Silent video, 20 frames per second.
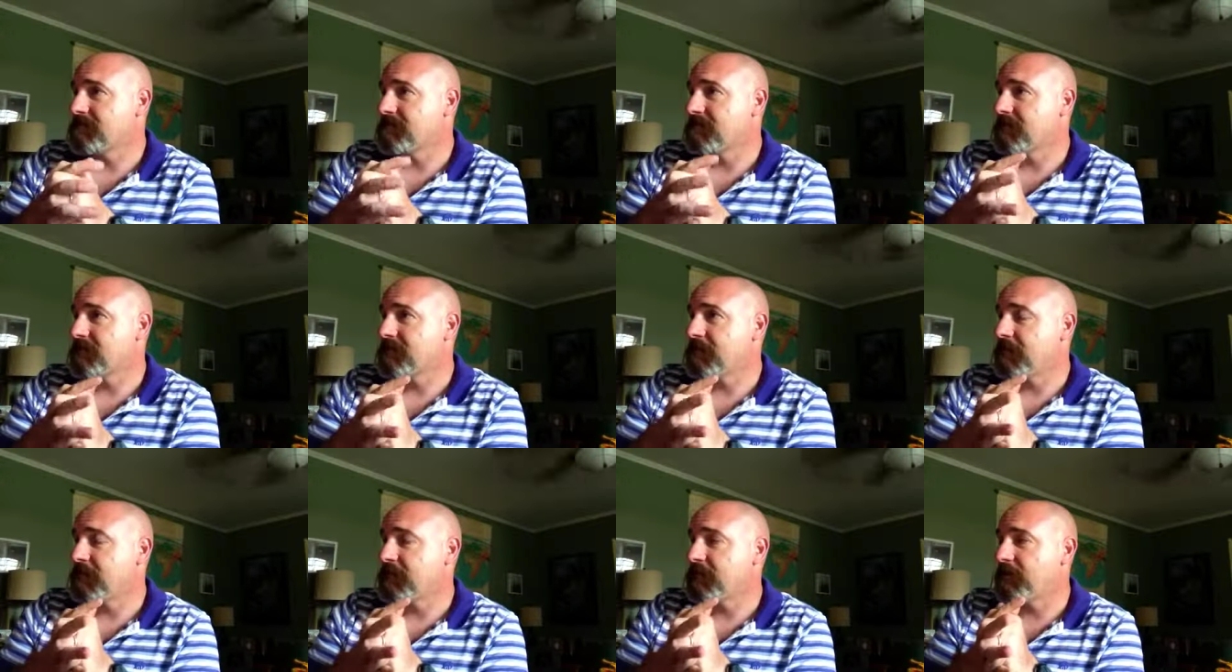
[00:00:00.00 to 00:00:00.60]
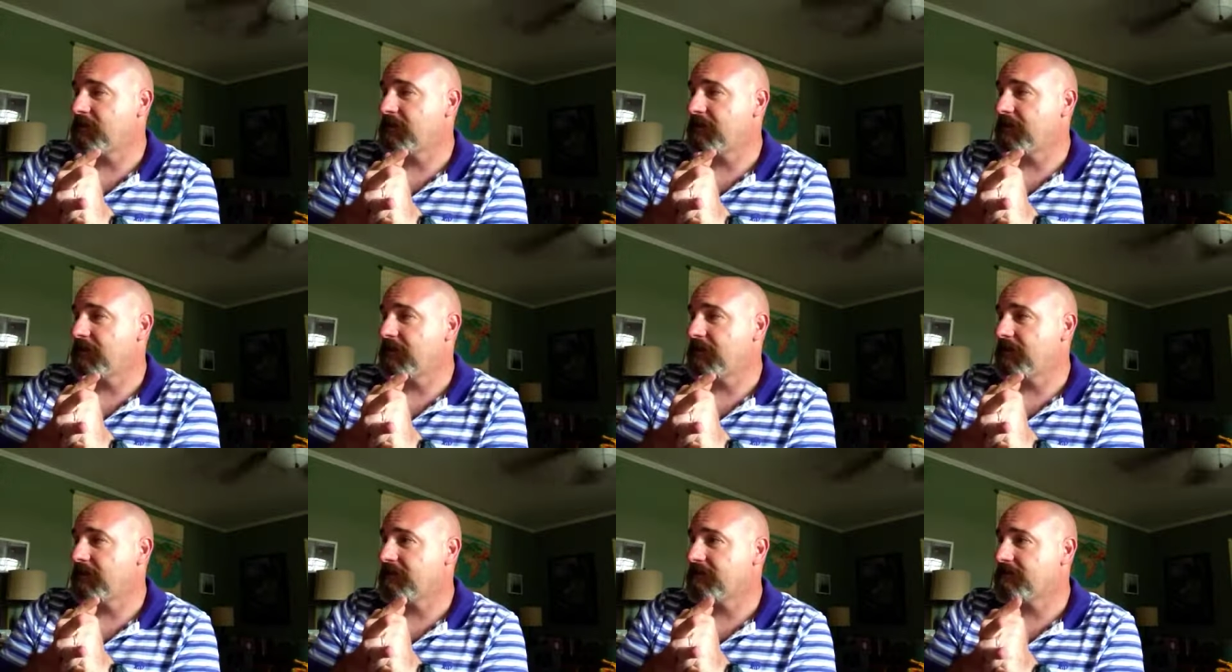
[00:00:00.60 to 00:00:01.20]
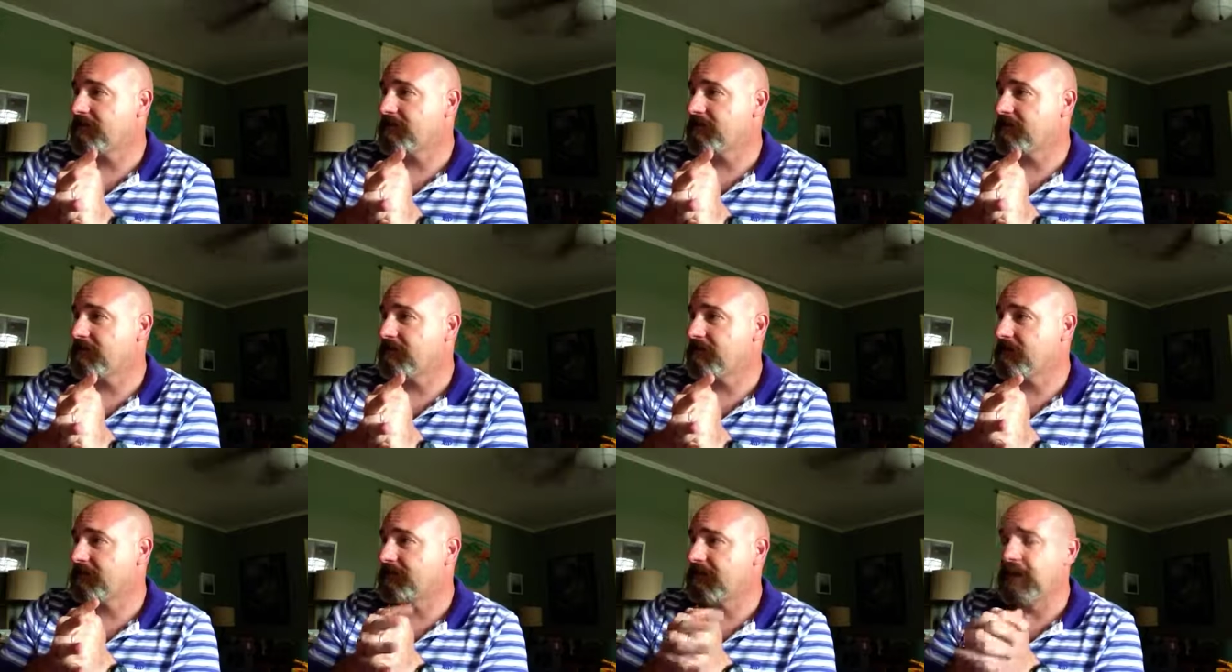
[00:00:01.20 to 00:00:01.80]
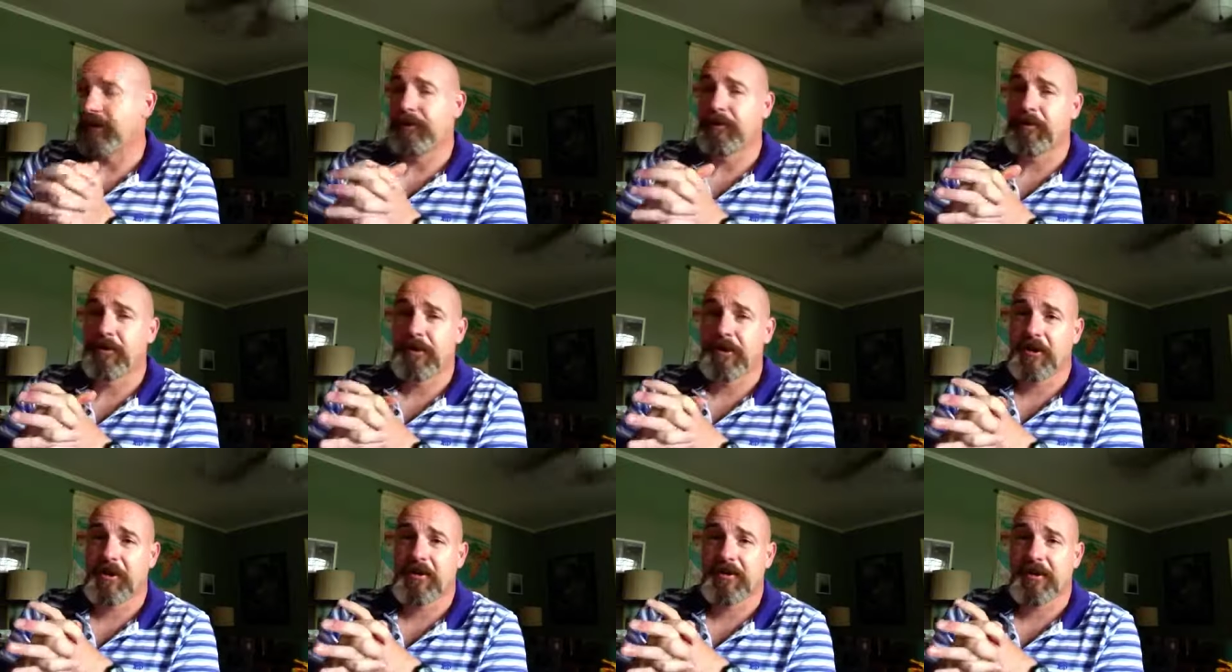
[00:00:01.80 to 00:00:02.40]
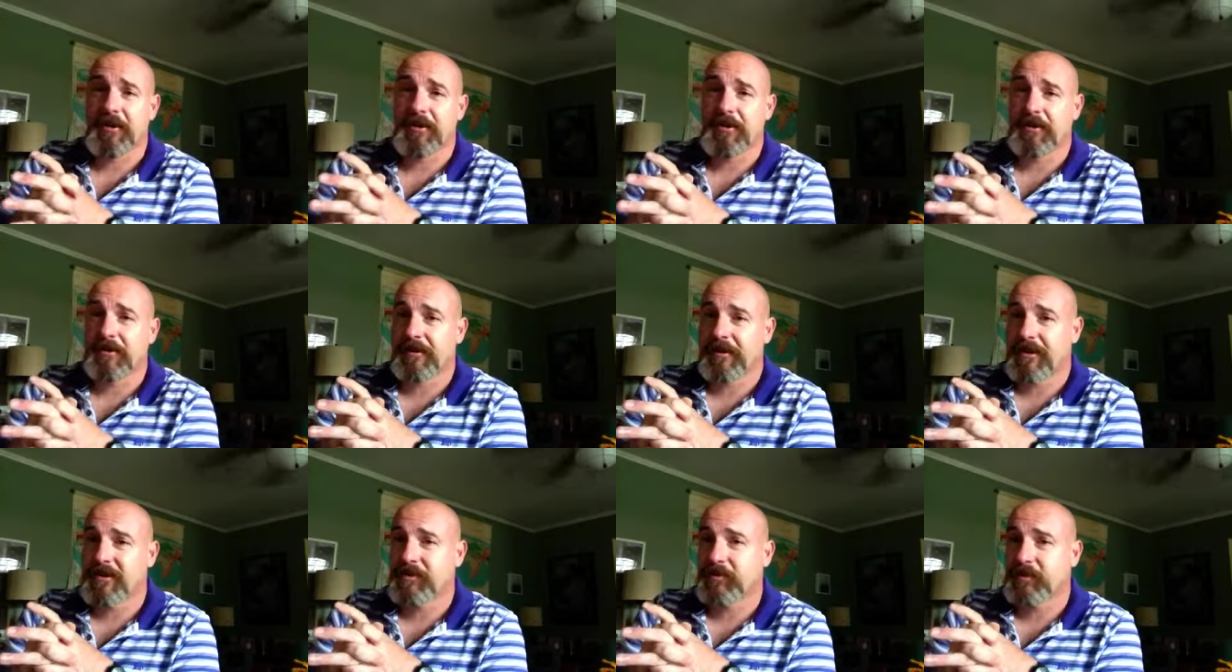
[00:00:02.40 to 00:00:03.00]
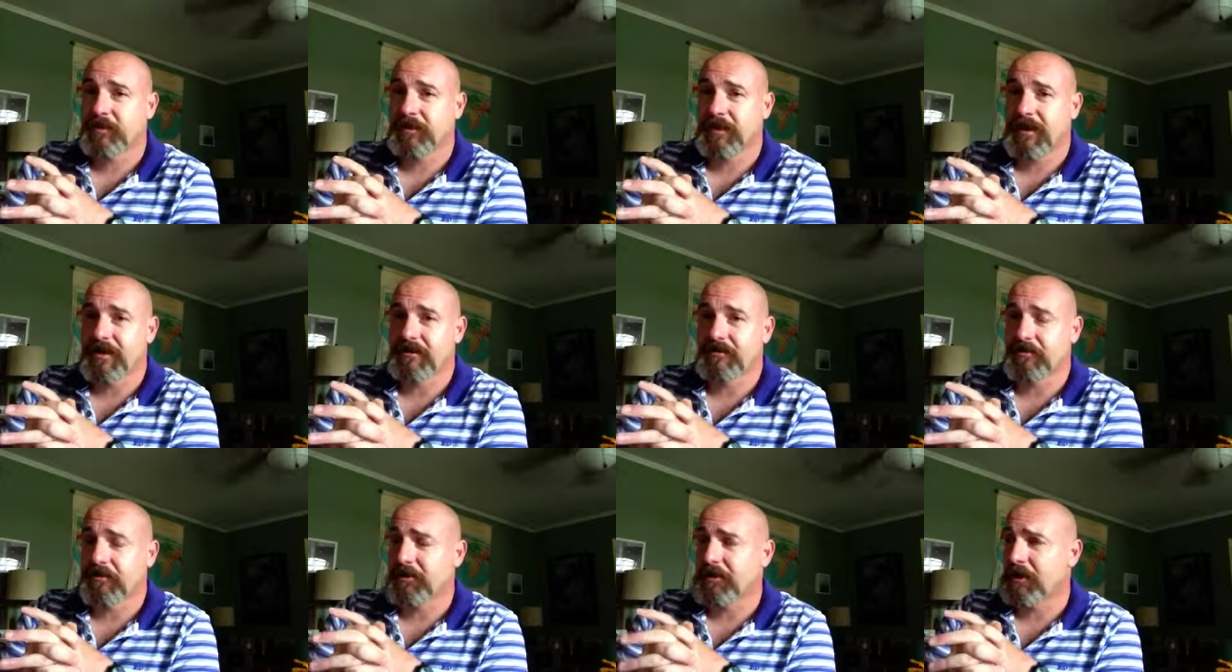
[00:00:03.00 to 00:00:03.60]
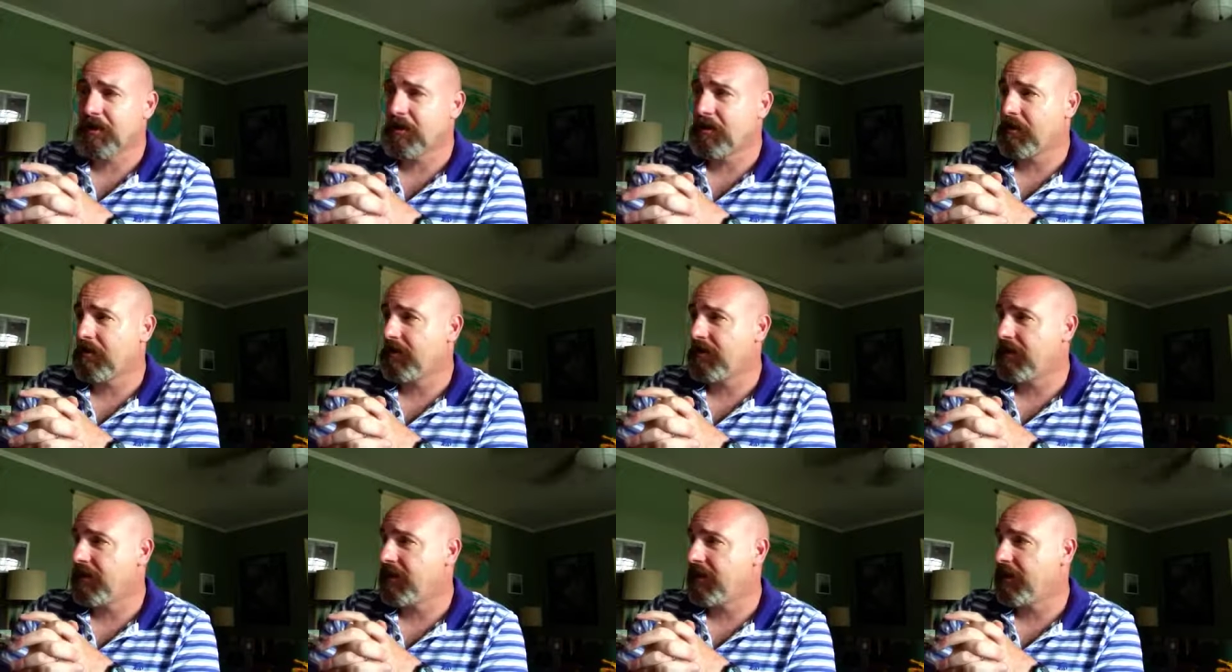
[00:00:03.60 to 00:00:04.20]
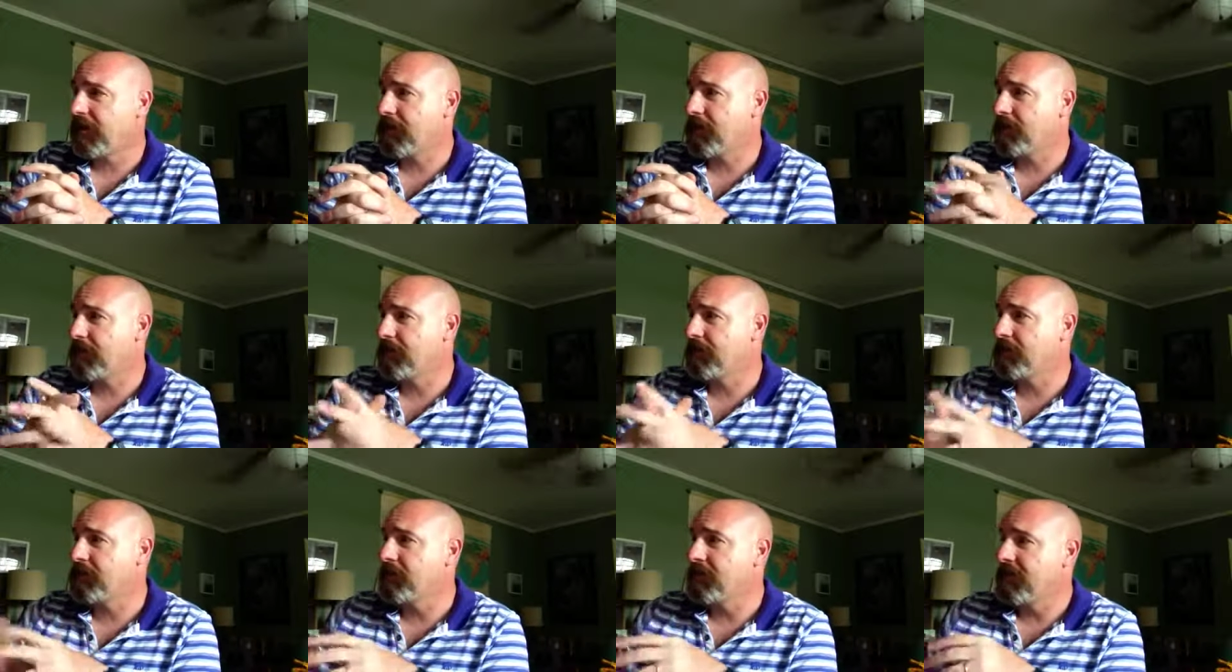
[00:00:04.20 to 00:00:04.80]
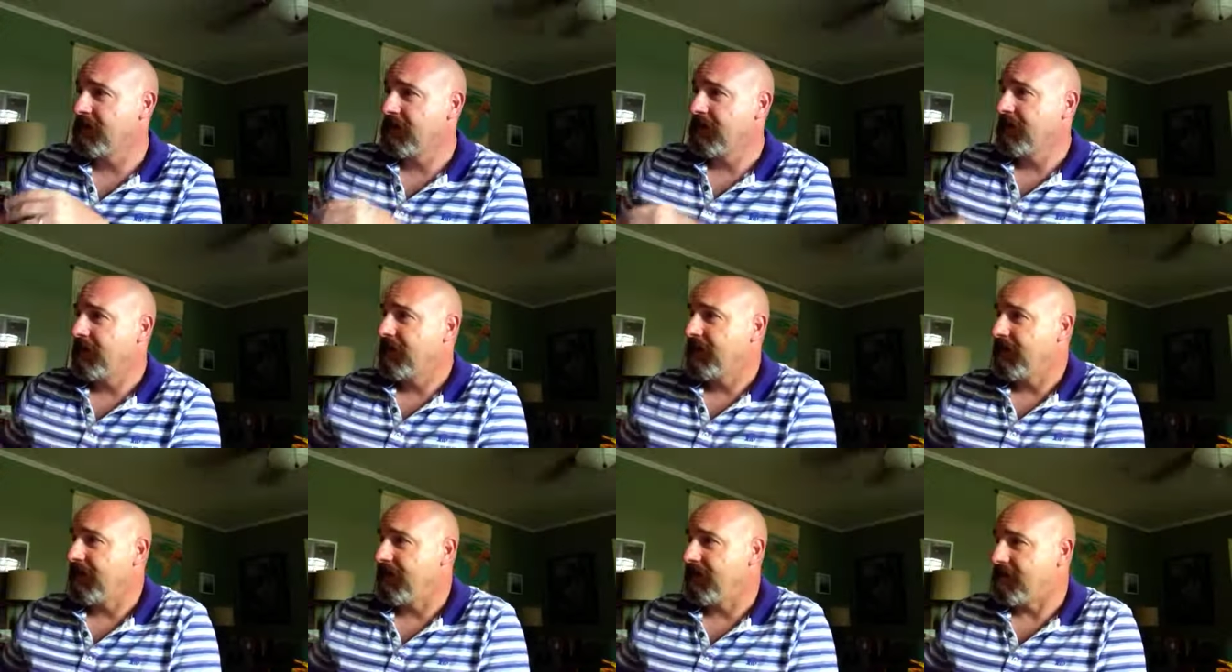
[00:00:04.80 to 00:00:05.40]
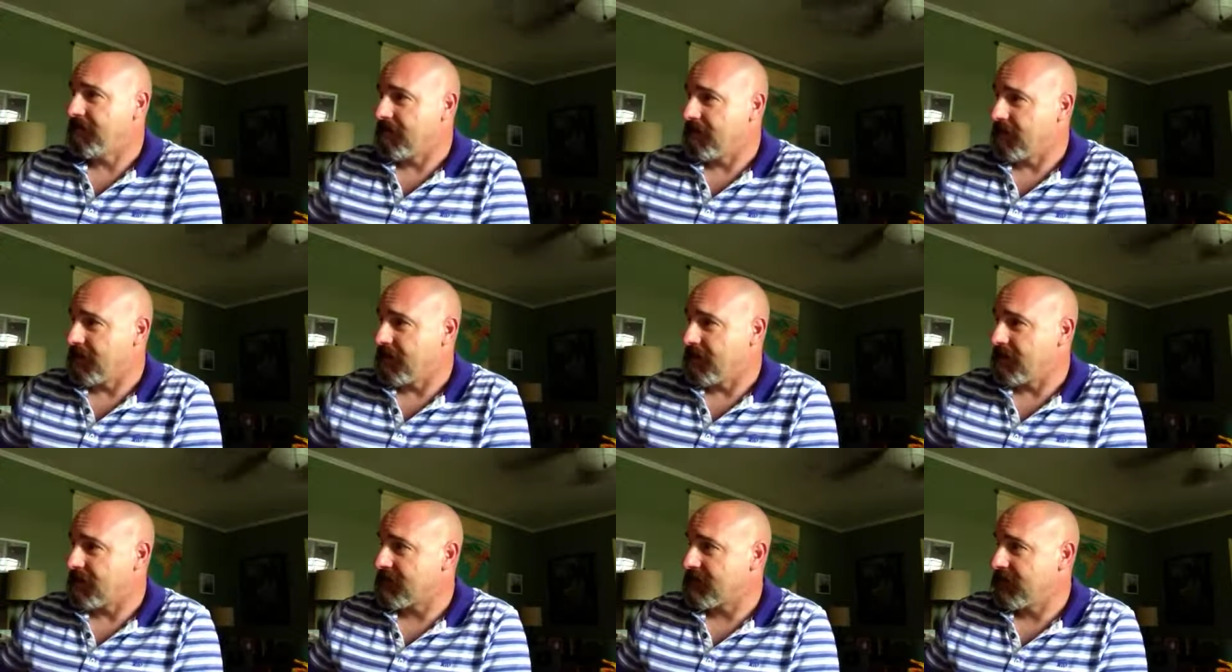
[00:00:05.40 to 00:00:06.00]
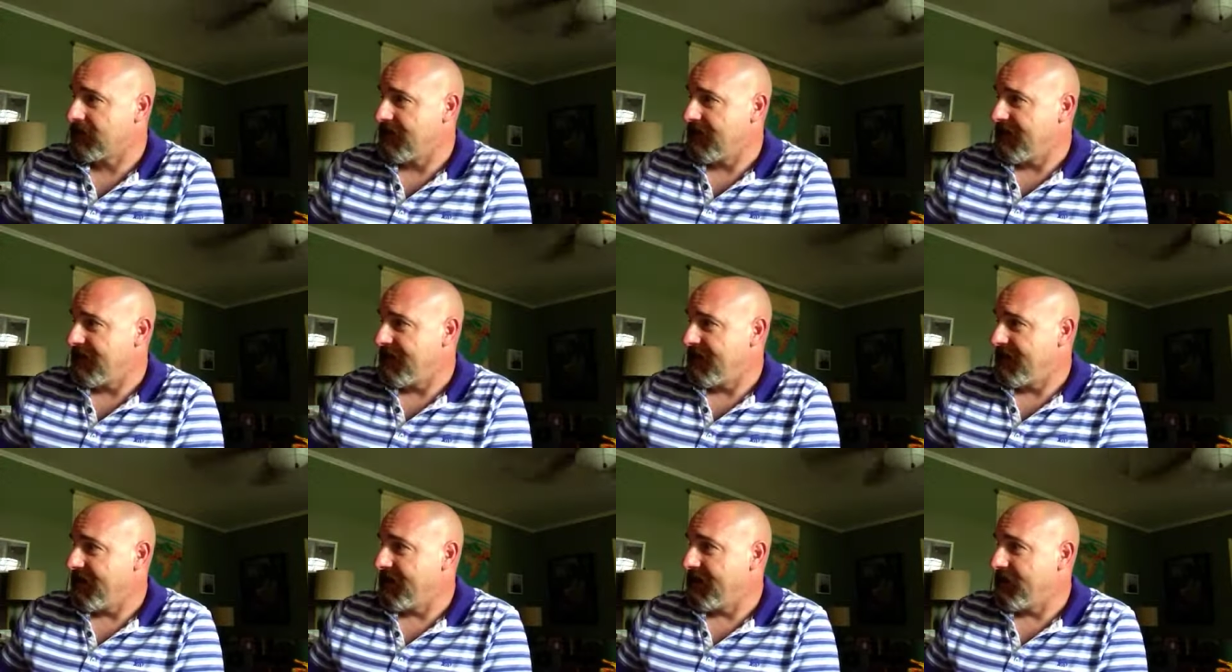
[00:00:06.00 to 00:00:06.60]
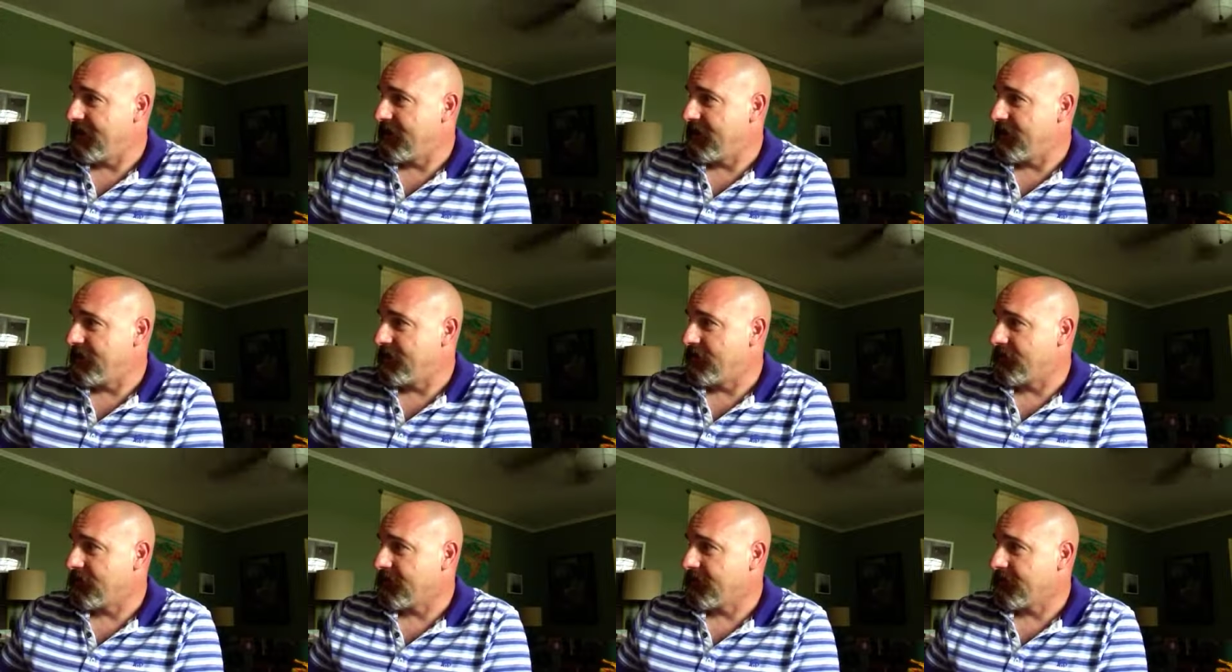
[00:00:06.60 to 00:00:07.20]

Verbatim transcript: you know, uh, follow along here as we as we go uh, through uh, this um,